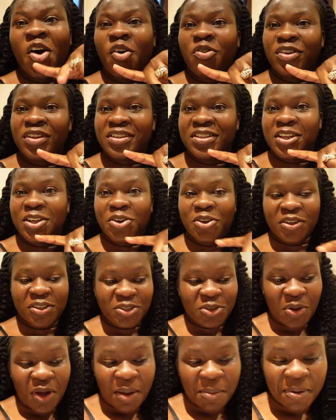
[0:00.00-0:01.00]
Hopefully it's a look.
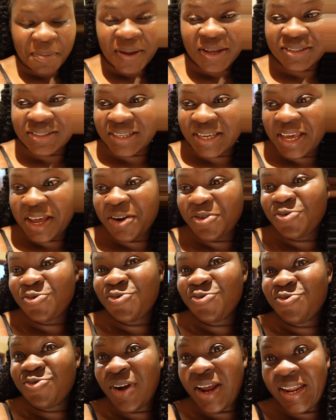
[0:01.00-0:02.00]
So I'm about to
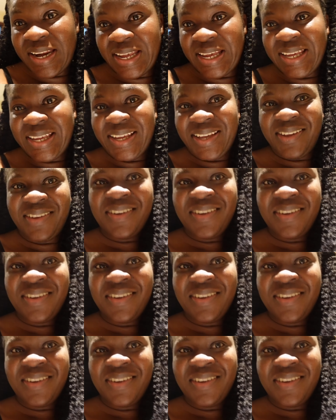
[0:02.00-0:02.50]
get ready.